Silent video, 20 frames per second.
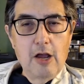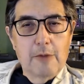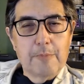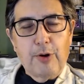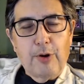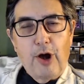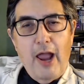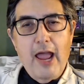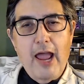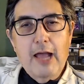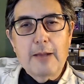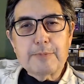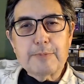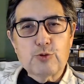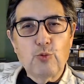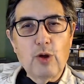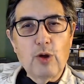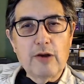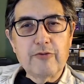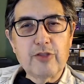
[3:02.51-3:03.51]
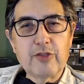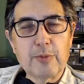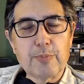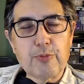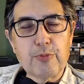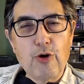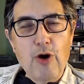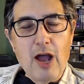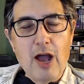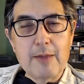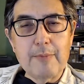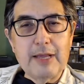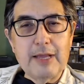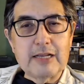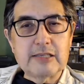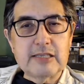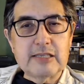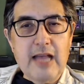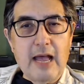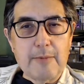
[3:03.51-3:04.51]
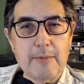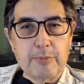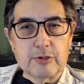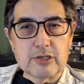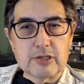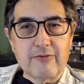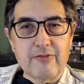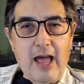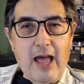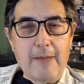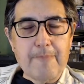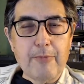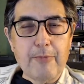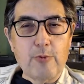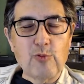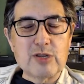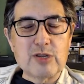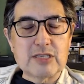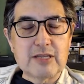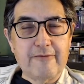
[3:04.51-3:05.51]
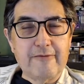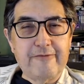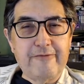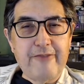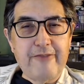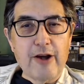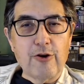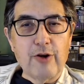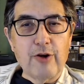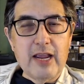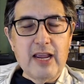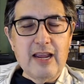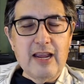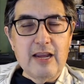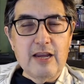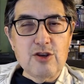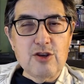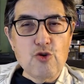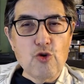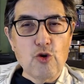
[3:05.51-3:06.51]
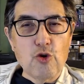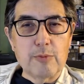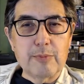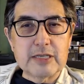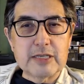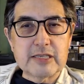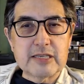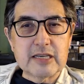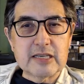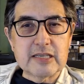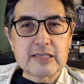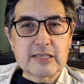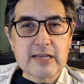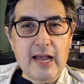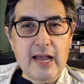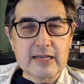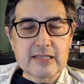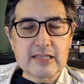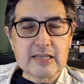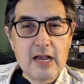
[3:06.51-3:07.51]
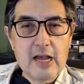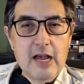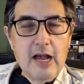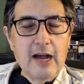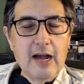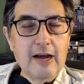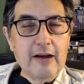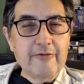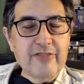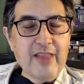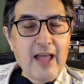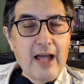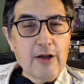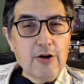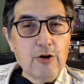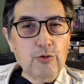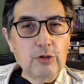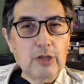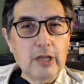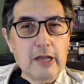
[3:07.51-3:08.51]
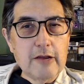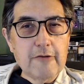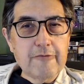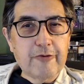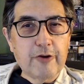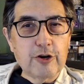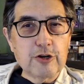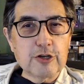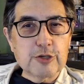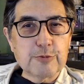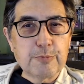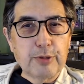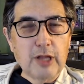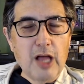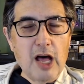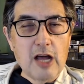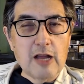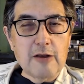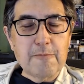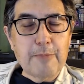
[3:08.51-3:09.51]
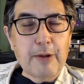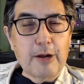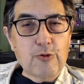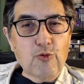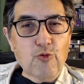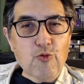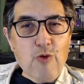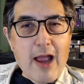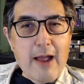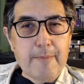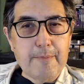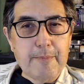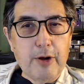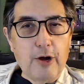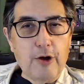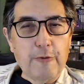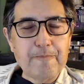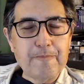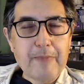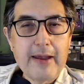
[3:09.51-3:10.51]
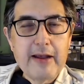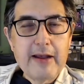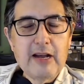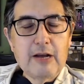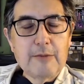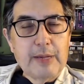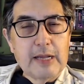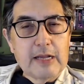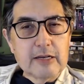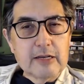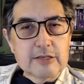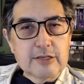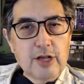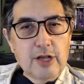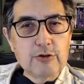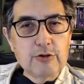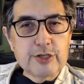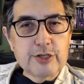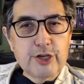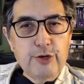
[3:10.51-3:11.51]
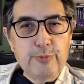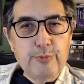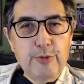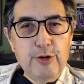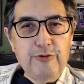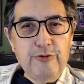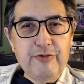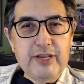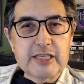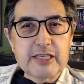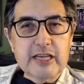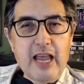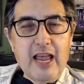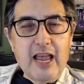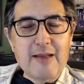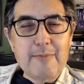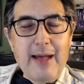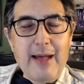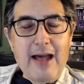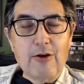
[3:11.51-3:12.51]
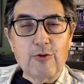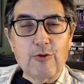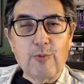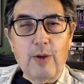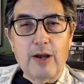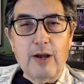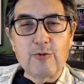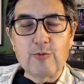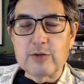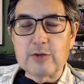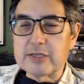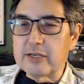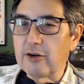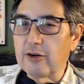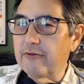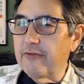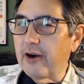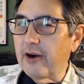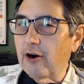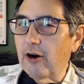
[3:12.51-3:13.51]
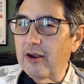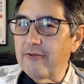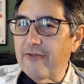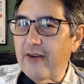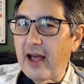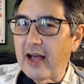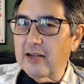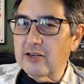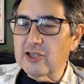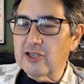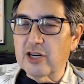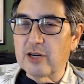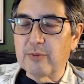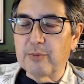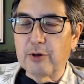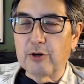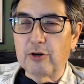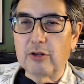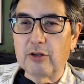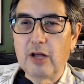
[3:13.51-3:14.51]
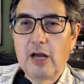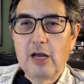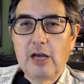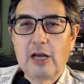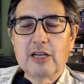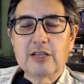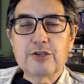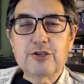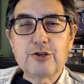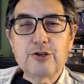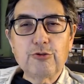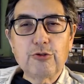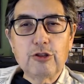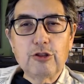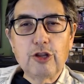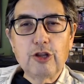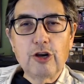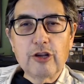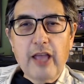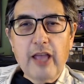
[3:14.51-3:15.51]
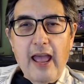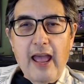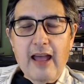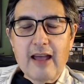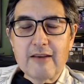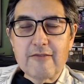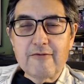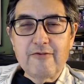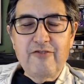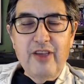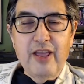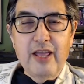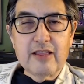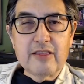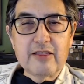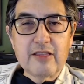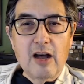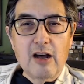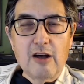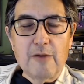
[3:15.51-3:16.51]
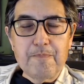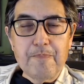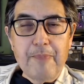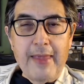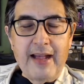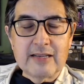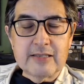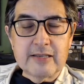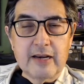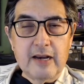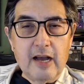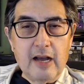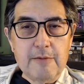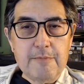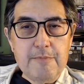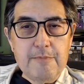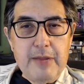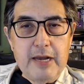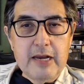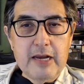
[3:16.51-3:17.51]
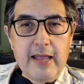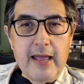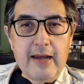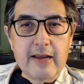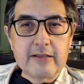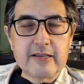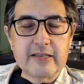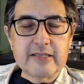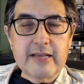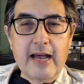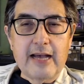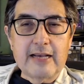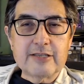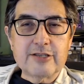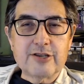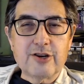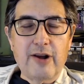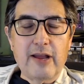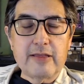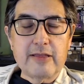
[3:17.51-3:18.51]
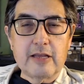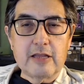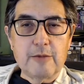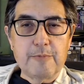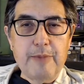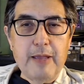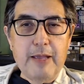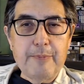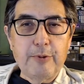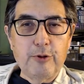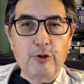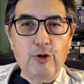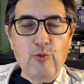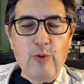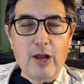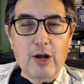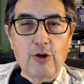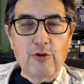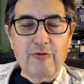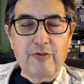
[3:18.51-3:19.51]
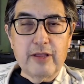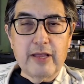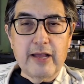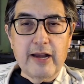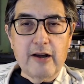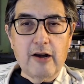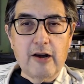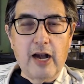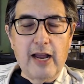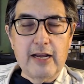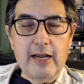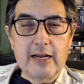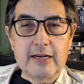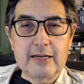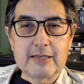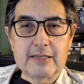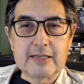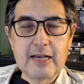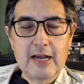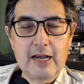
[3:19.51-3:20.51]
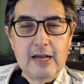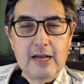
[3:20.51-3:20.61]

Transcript: Perhaps one of the prime examples of that was the very enormous success of not only First Blood, but Rambo, because those two movies came out when it was still very fashionable to look at Vietnam as an unmitigated disaster and that the people who went over there as